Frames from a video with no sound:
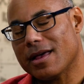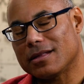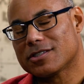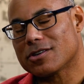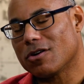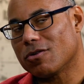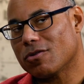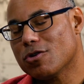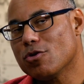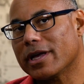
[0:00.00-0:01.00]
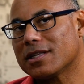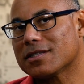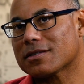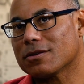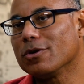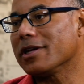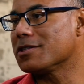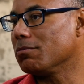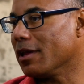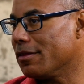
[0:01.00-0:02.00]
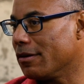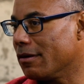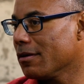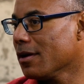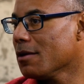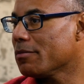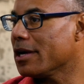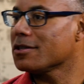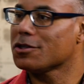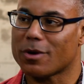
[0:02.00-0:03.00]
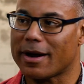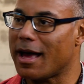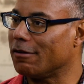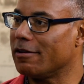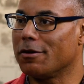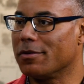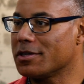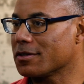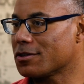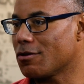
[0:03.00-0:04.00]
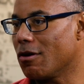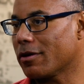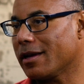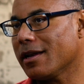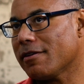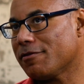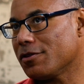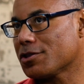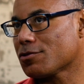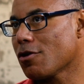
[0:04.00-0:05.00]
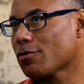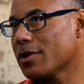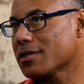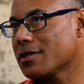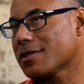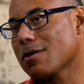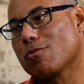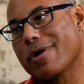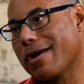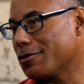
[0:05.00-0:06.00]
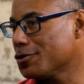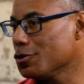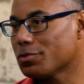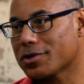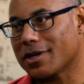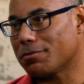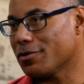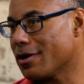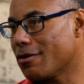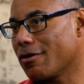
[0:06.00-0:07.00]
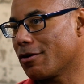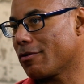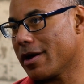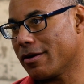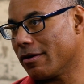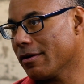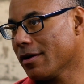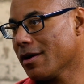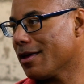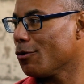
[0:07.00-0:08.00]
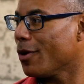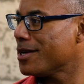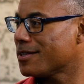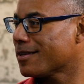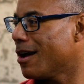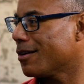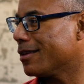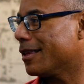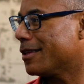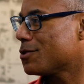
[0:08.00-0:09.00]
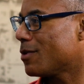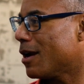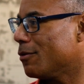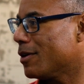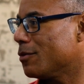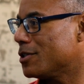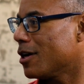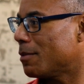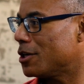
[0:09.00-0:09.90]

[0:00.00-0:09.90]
And so who gets a blood thinner? Patients who are at elevated risk of stroke. And if your stroke risk is somewhere 2% per year or greater, there are ways to calculate this, right? We talk about